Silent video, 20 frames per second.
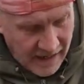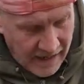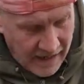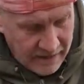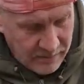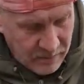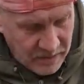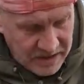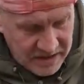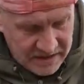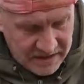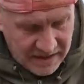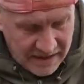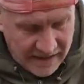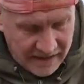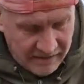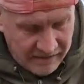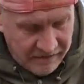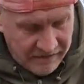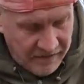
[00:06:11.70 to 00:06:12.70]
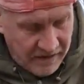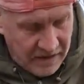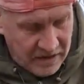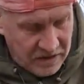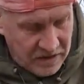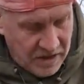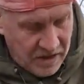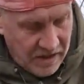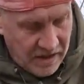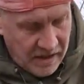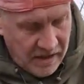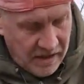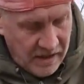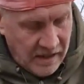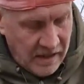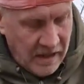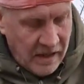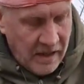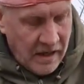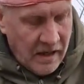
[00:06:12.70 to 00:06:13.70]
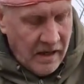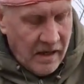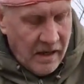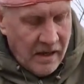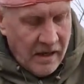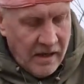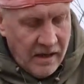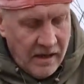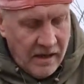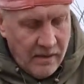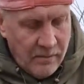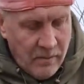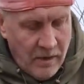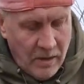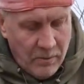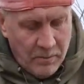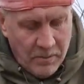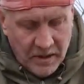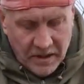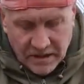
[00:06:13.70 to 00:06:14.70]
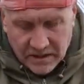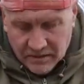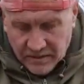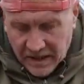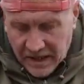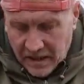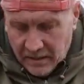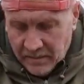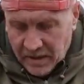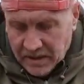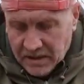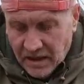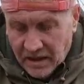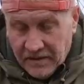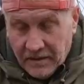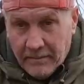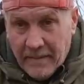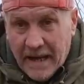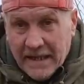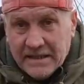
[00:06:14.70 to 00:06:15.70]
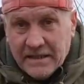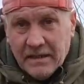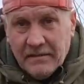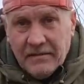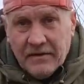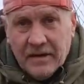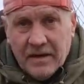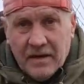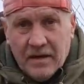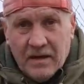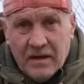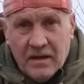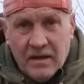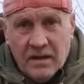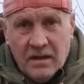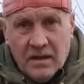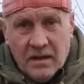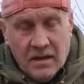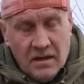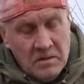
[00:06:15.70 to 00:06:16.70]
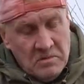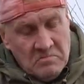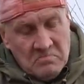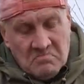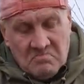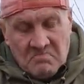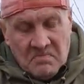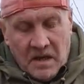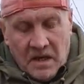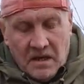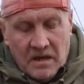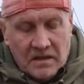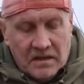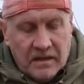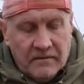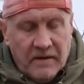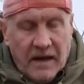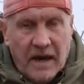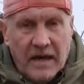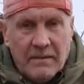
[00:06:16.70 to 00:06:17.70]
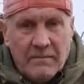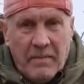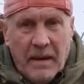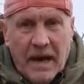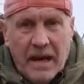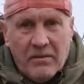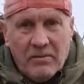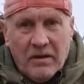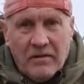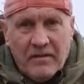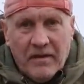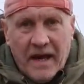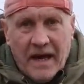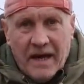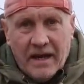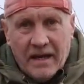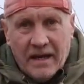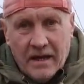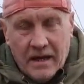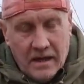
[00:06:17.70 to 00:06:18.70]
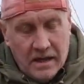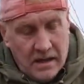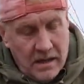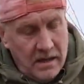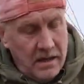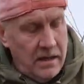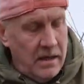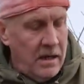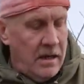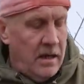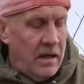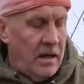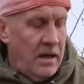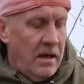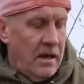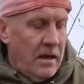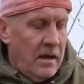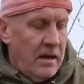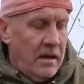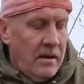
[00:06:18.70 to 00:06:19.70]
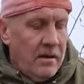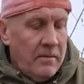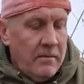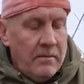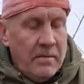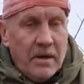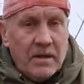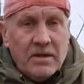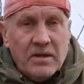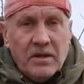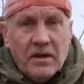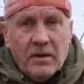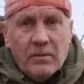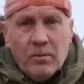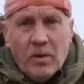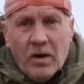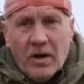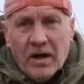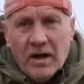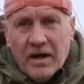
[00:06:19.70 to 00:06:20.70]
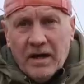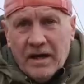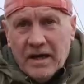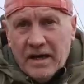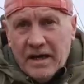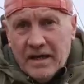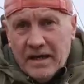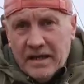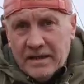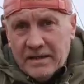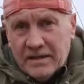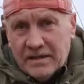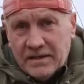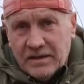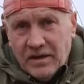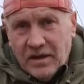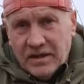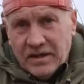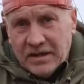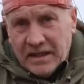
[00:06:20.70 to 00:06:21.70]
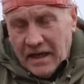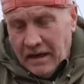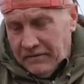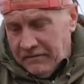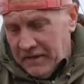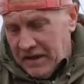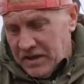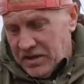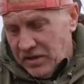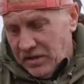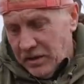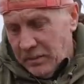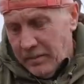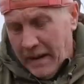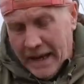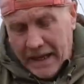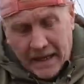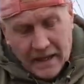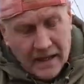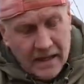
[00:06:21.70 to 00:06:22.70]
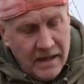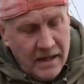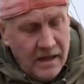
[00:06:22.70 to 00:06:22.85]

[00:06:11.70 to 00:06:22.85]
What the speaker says: and we still had a fish. They're well pleased with that. I mean, it's nothing massive. I'd give it £8 if that. But you know what? It's just nice to get a fish on the bank.